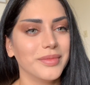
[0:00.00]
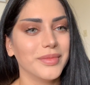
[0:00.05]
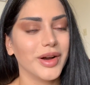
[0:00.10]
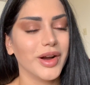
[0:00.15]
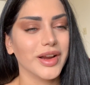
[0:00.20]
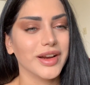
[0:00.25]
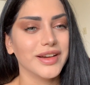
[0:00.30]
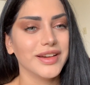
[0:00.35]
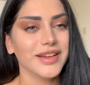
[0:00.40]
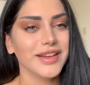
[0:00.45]

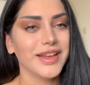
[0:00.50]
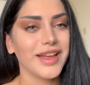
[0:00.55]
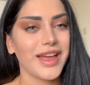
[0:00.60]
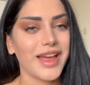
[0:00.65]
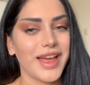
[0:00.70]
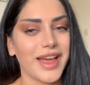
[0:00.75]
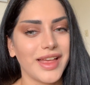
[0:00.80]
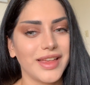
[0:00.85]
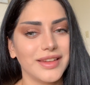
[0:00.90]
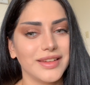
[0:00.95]
art
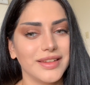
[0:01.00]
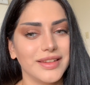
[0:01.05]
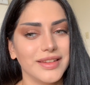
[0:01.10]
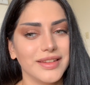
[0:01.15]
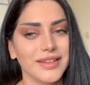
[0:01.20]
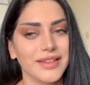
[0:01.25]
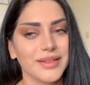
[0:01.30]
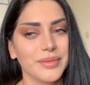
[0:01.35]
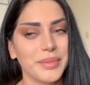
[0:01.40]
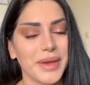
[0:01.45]
and
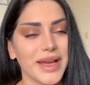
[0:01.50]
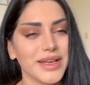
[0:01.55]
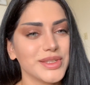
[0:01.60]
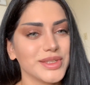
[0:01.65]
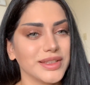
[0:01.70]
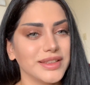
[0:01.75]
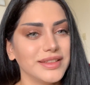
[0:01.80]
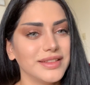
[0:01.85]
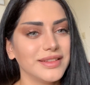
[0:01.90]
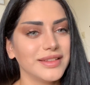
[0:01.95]

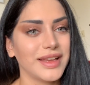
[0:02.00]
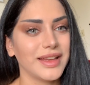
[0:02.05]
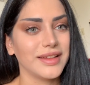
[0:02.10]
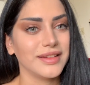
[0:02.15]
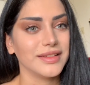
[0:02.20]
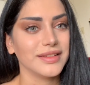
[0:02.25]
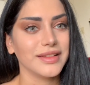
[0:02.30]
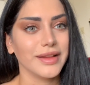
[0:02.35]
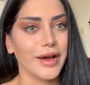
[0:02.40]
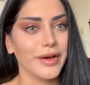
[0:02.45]
passion
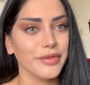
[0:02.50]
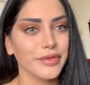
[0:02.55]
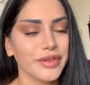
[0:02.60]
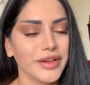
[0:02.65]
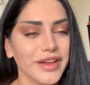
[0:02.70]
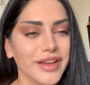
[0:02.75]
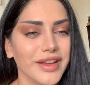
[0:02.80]
and love,